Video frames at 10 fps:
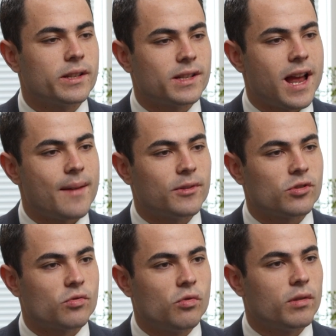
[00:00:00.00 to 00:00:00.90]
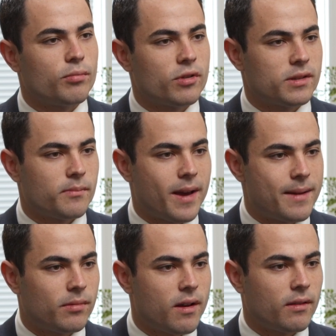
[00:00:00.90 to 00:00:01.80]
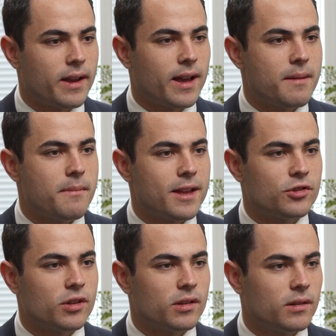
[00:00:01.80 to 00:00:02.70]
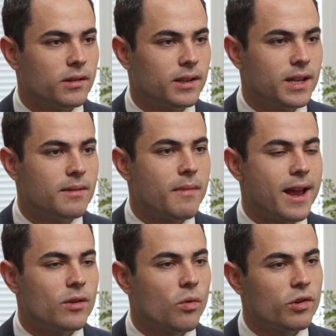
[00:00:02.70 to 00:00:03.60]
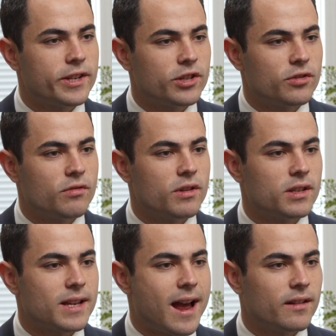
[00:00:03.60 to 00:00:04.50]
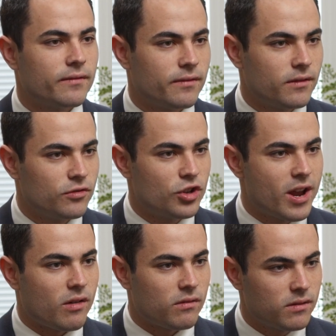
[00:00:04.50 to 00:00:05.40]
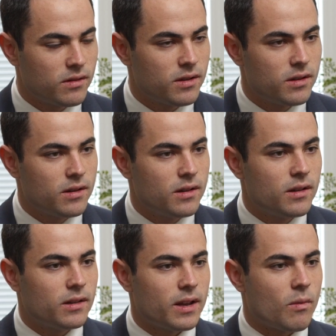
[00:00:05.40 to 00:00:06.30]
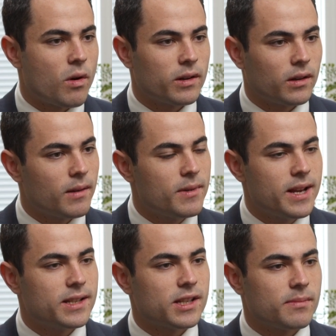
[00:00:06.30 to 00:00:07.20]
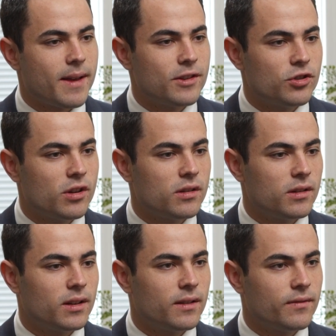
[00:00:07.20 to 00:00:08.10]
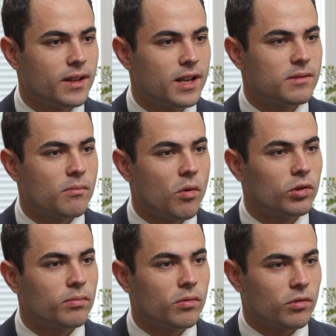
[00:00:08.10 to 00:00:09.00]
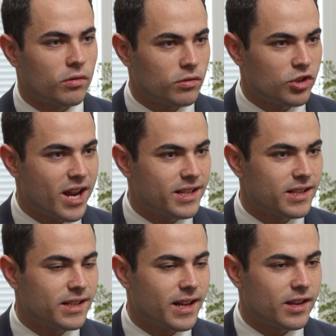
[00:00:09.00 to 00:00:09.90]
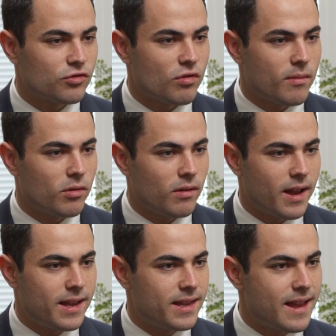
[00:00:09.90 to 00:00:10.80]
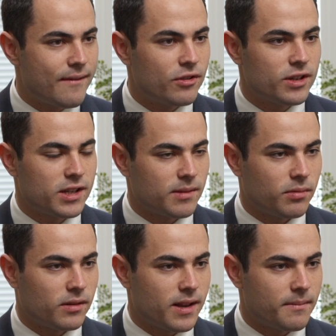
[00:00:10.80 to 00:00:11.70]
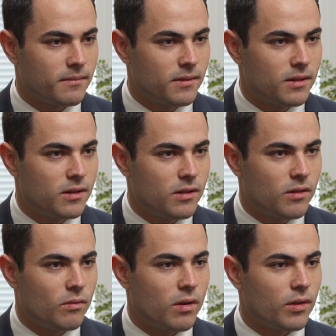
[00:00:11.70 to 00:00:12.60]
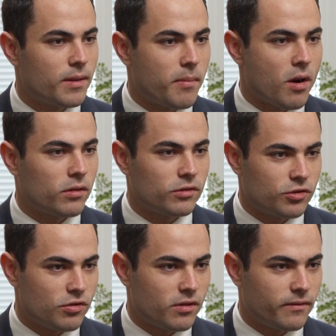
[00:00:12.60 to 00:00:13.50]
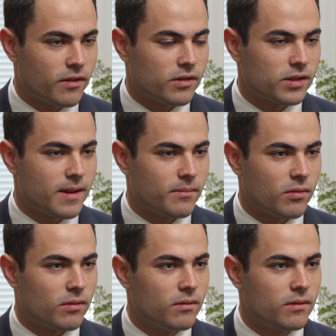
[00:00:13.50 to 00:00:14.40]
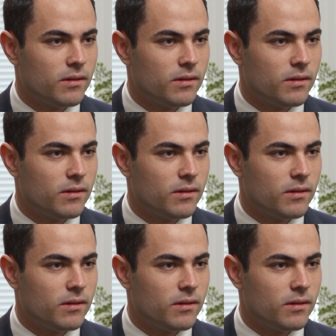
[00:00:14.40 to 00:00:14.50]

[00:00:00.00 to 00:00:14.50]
to stop the school to prison pipeline, like I mentioned, keep minority students out of jail. They want to eliminate suspension, give kids multiple chances to get in trouble and never discipline them. Well, the Parkland shooter, for example,